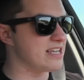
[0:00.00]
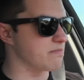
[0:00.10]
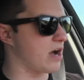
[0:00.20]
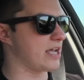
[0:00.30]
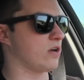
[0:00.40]

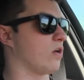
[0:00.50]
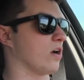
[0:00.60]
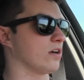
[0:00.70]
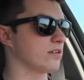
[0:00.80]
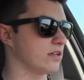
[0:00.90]
my
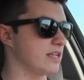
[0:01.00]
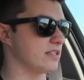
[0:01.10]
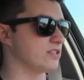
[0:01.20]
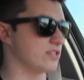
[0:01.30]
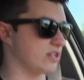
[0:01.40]
car
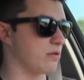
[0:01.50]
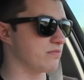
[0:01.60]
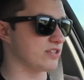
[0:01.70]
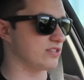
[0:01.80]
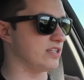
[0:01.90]
it just
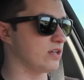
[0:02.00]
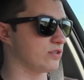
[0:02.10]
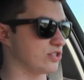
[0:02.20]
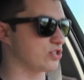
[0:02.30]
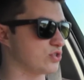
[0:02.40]
it'll
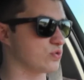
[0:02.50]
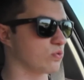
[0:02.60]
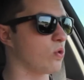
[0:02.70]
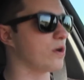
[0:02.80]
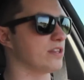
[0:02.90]

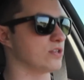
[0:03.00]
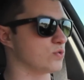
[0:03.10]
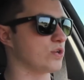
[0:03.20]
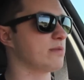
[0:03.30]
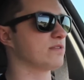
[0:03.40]
destroy the
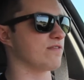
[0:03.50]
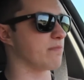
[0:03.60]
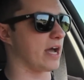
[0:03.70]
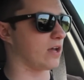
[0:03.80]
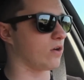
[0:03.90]
dreams of
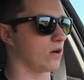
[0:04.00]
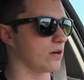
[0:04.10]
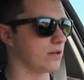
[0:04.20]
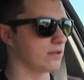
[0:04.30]
my car.